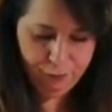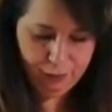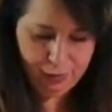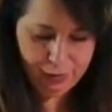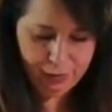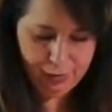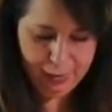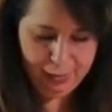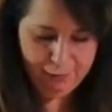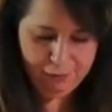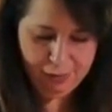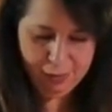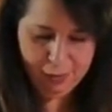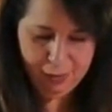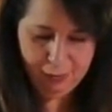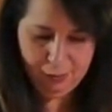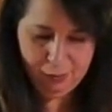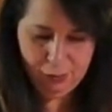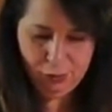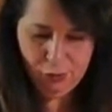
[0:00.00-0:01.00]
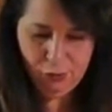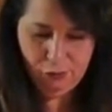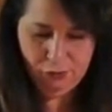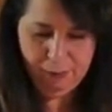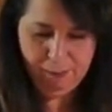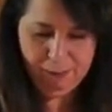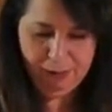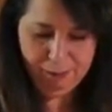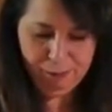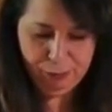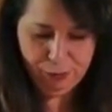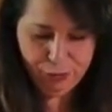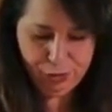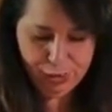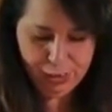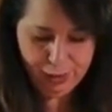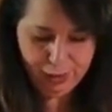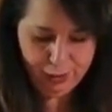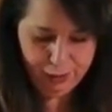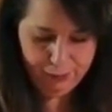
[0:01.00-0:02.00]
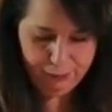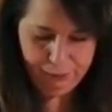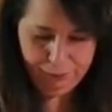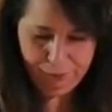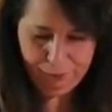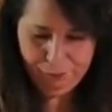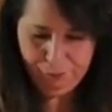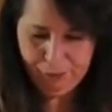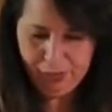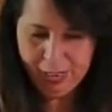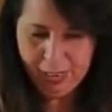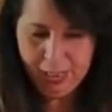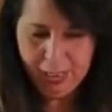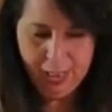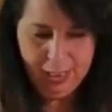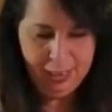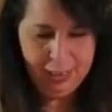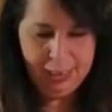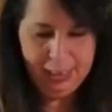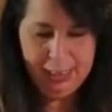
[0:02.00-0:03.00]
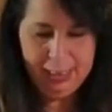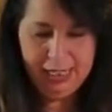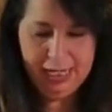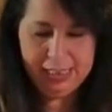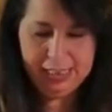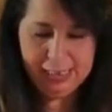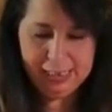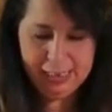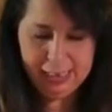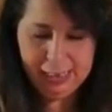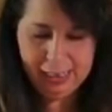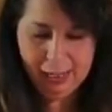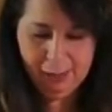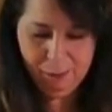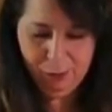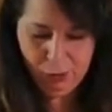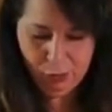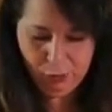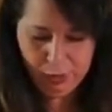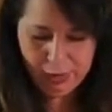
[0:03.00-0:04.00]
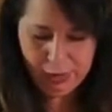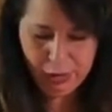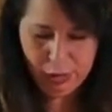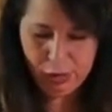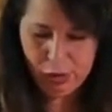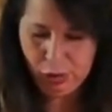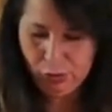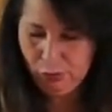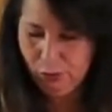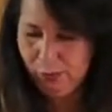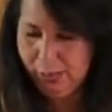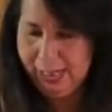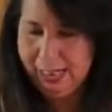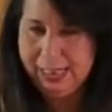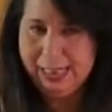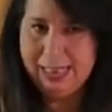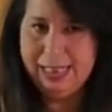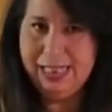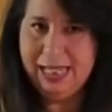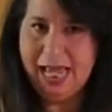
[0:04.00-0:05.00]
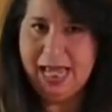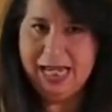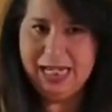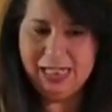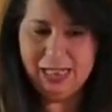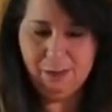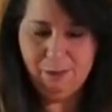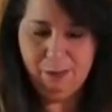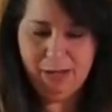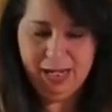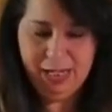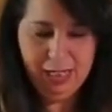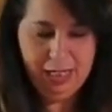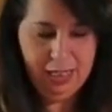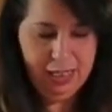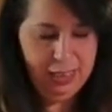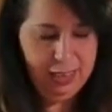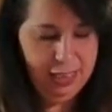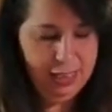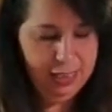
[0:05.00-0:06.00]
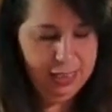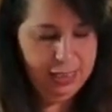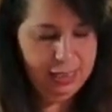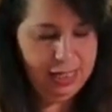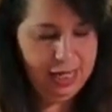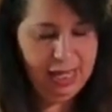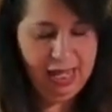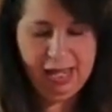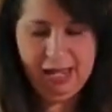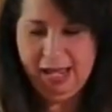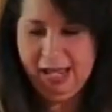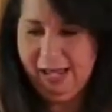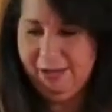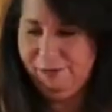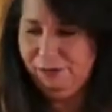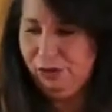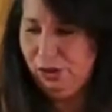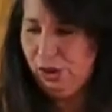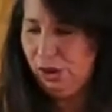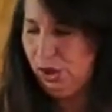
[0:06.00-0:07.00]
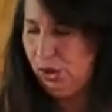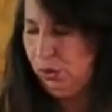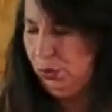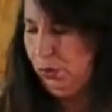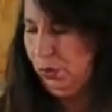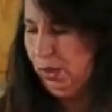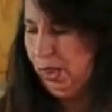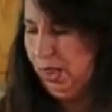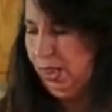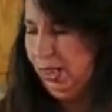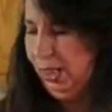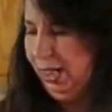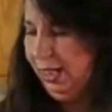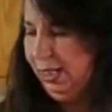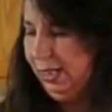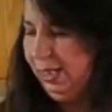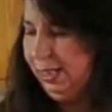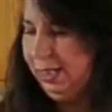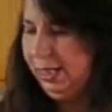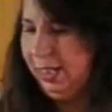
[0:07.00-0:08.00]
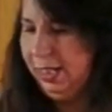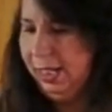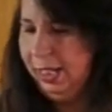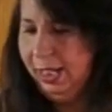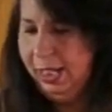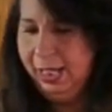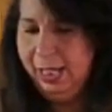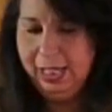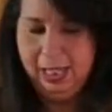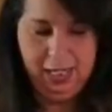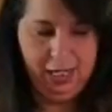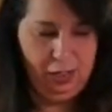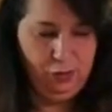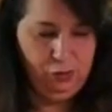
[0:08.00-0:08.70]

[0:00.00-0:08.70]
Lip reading: So I have 2 red peppers here. The next thing I'm going to do is dice my onions. I have 2 onions, and I'll